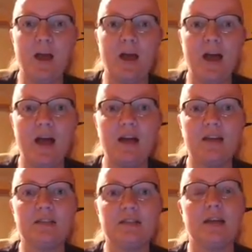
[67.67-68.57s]

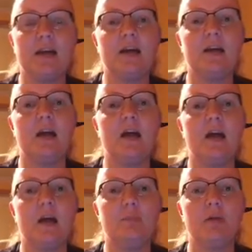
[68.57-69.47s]
and I am